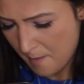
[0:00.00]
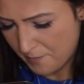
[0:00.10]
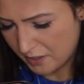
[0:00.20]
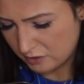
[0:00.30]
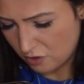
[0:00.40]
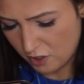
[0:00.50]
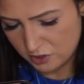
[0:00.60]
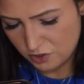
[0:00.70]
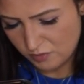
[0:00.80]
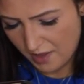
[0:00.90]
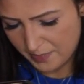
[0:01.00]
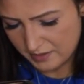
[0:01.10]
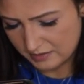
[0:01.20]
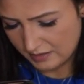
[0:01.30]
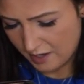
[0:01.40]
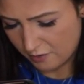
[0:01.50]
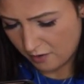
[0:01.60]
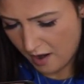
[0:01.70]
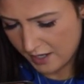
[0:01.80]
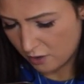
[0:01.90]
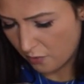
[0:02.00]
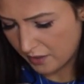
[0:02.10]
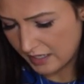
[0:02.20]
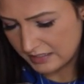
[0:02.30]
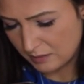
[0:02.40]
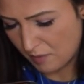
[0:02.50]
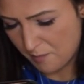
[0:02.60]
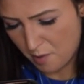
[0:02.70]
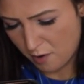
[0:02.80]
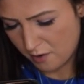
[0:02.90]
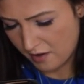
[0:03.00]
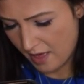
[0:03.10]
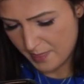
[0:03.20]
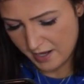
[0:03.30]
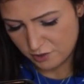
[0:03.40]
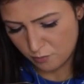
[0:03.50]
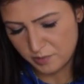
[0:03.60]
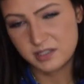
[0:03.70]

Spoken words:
But as long as you get this letter, I know that I did my part and that you'll be